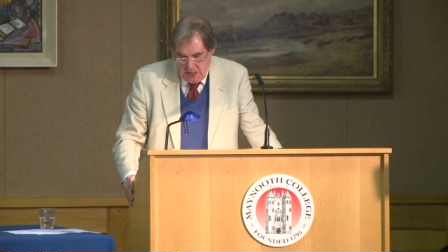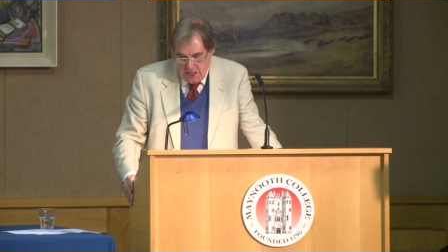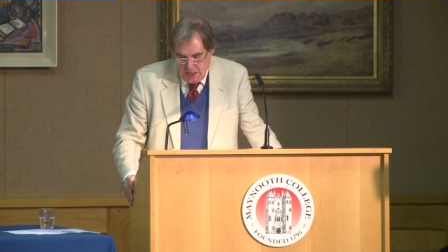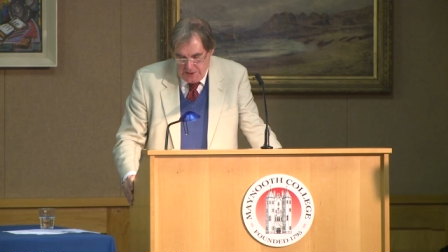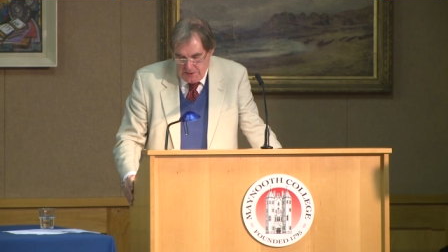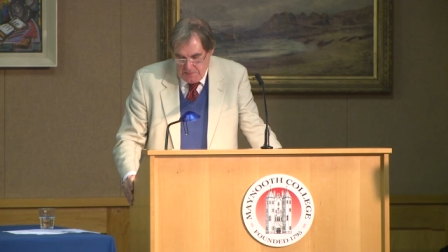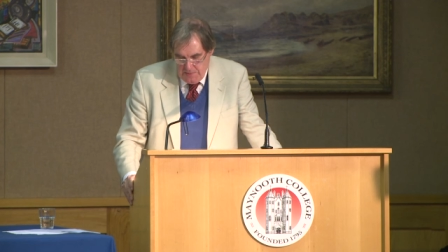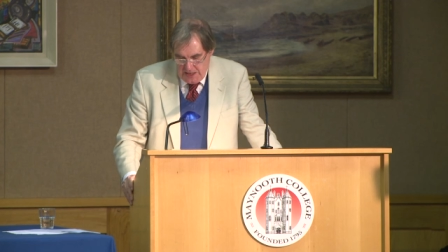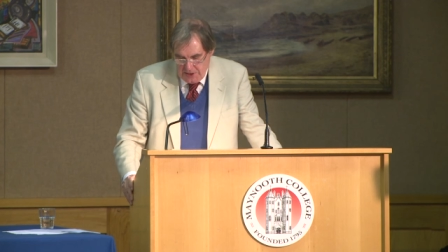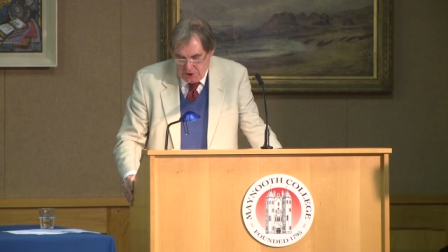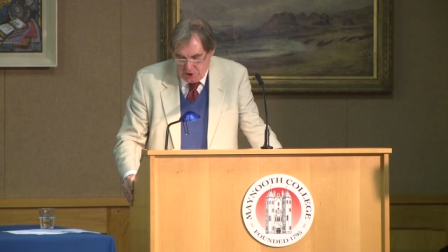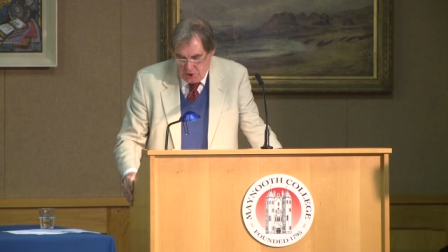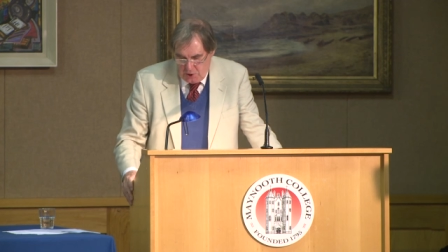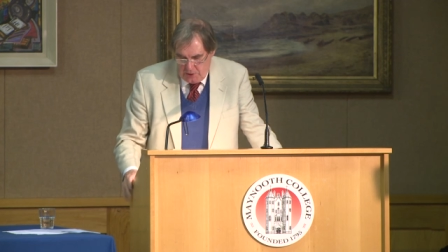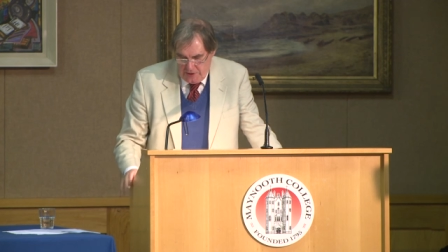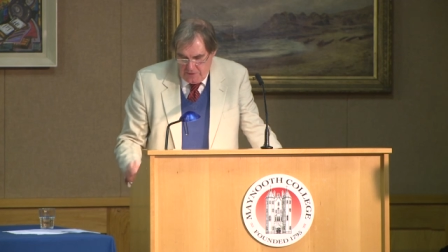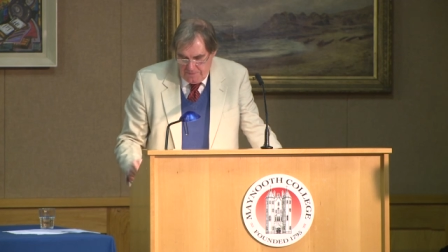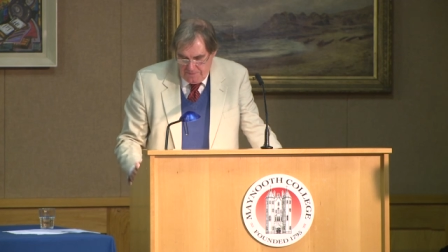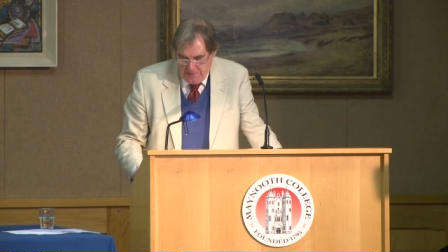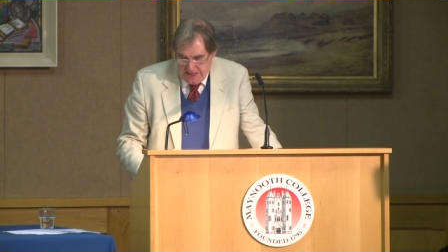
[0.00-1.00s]
And it might
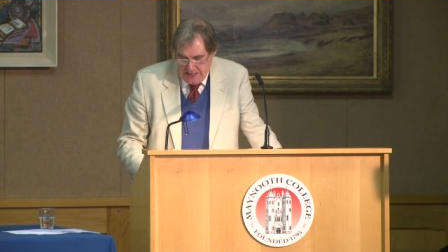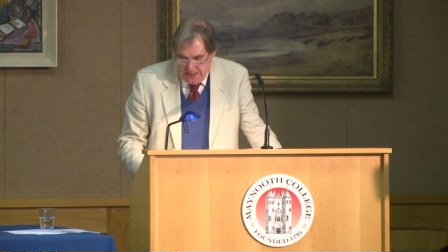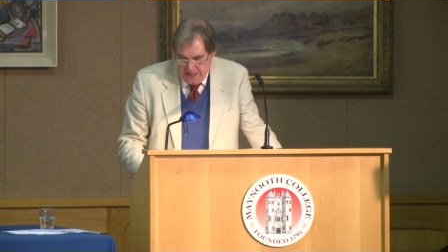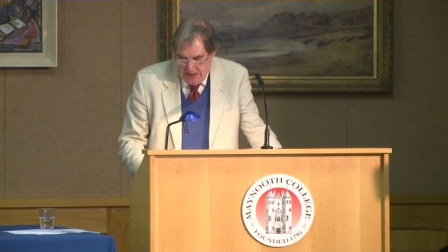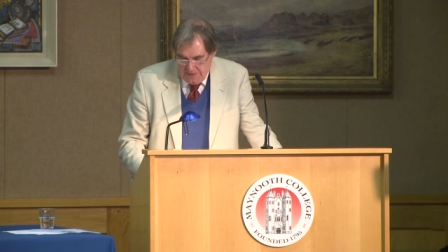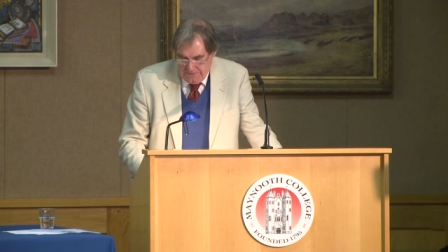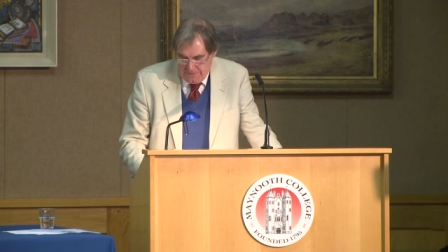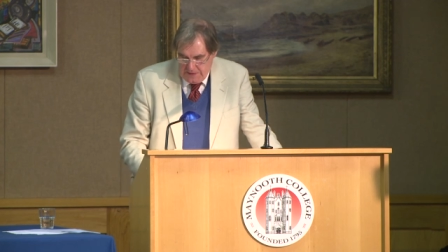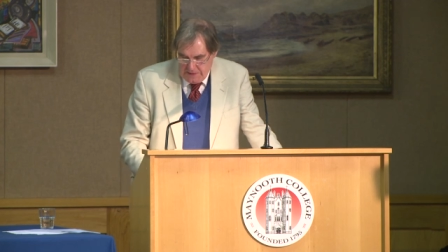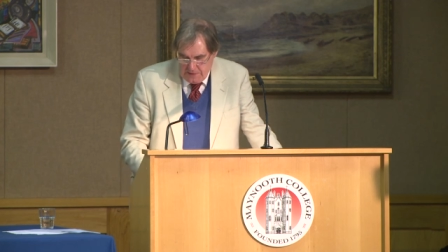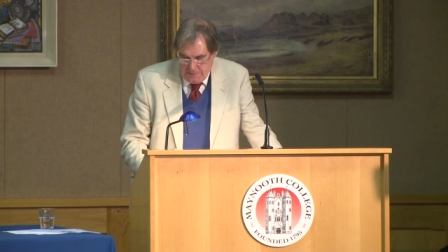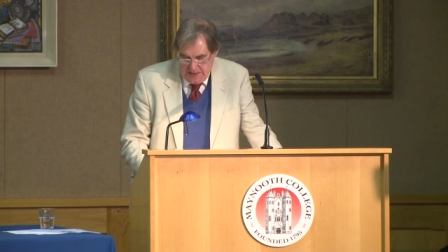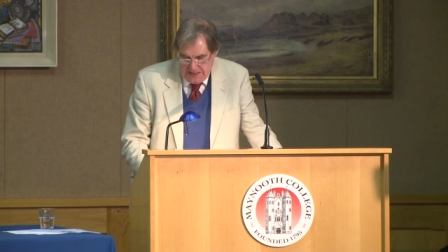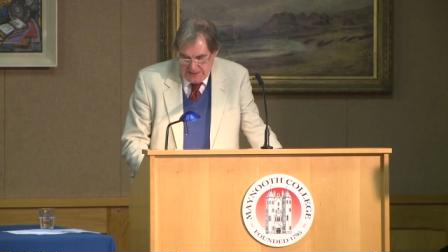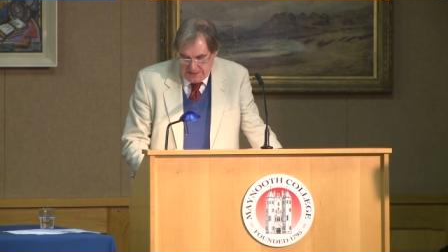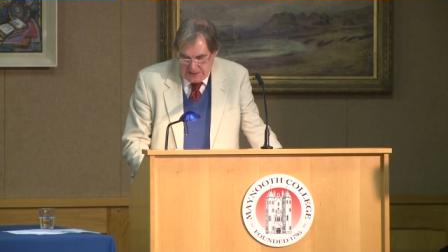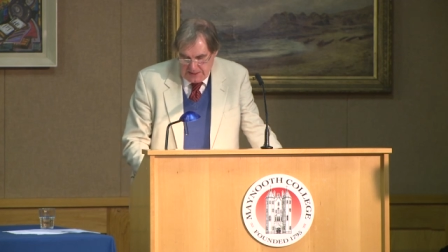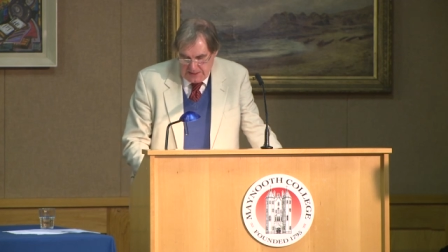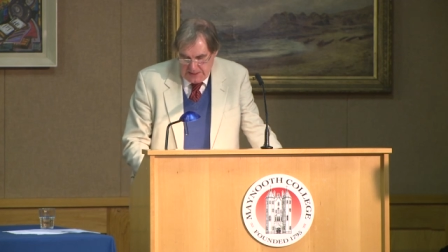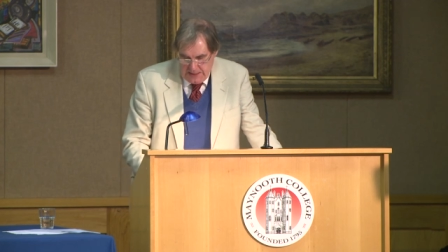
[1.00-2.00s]
surely have been enough, he
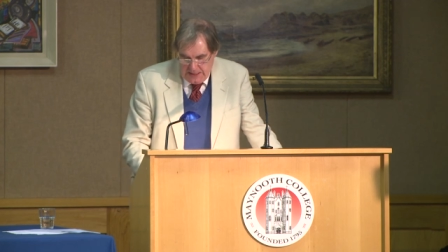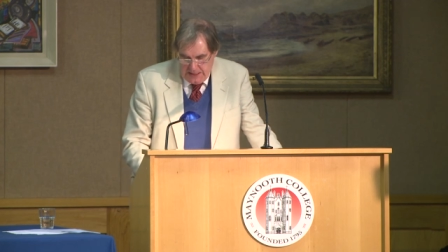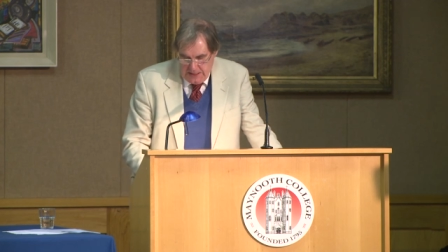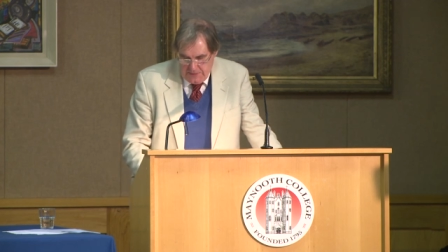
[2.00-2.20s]
laments,